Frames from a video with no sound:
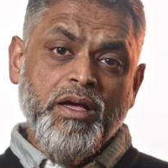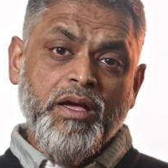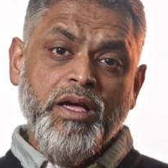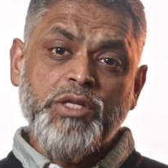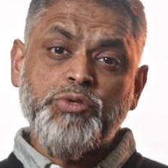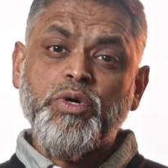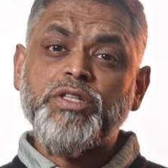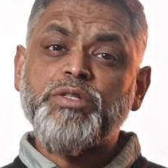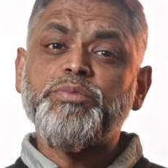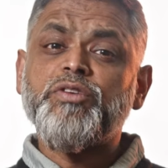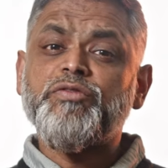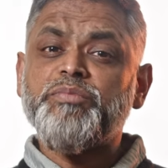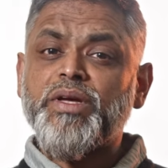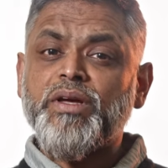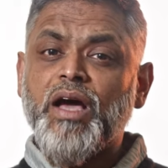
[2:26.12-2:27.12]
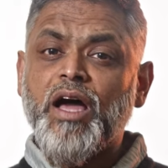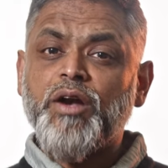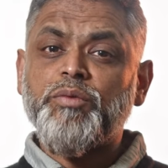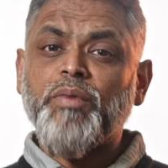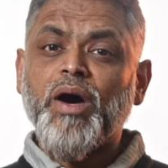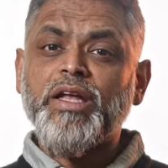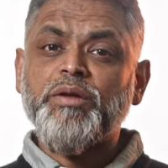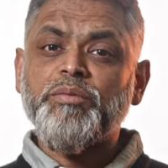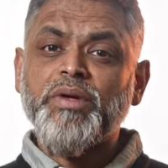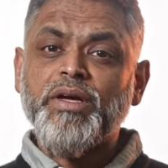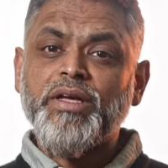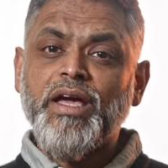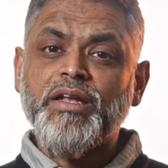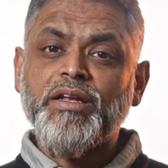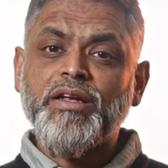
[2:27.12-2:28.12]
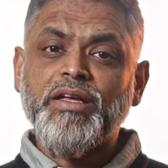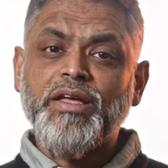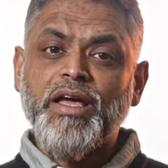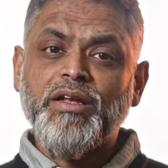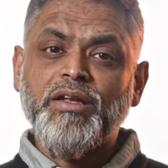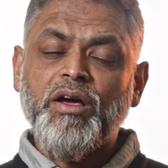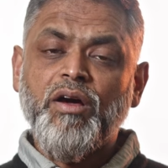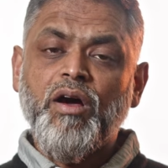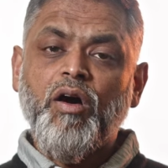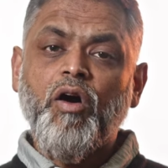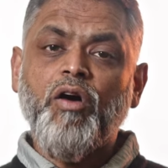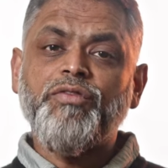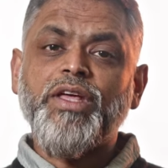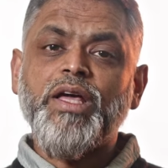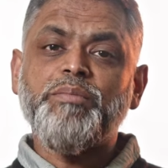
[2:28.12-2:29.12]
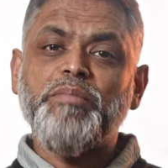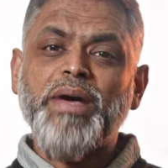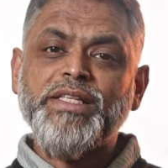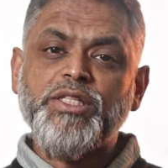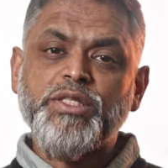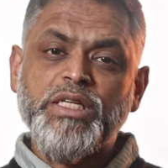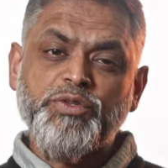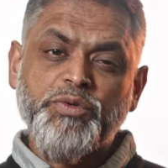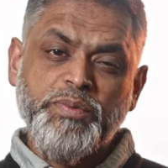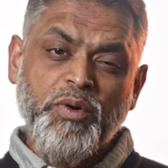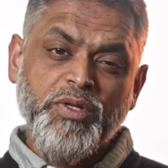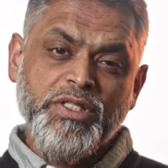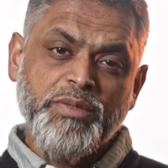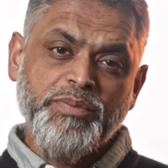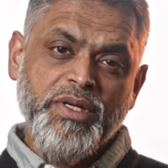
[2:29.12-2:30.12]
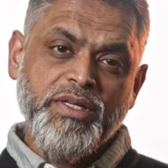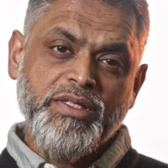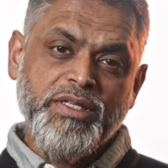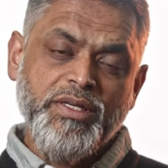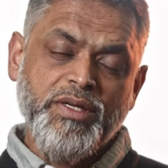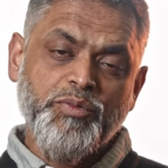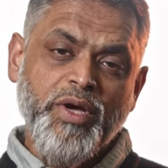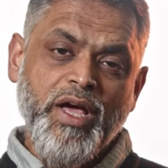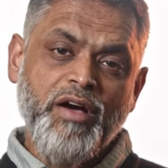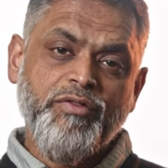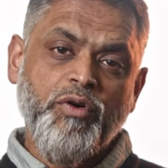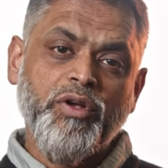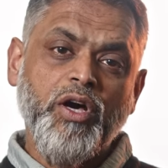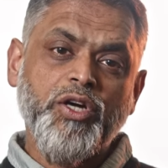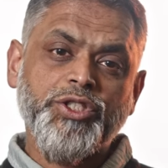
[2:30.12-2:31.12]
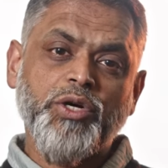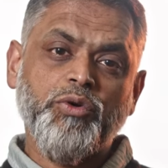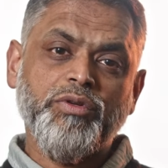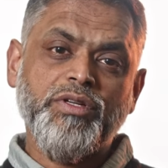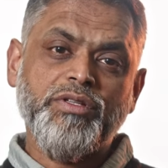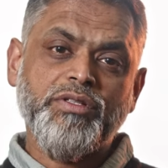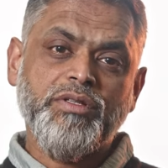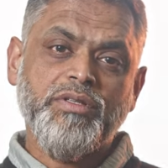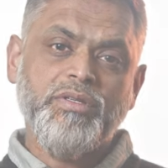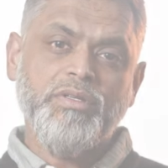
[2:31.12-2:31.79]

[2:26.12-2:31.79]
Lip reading: His words moved me and reminded me again and again of the immense responsibility we have on our shoulders.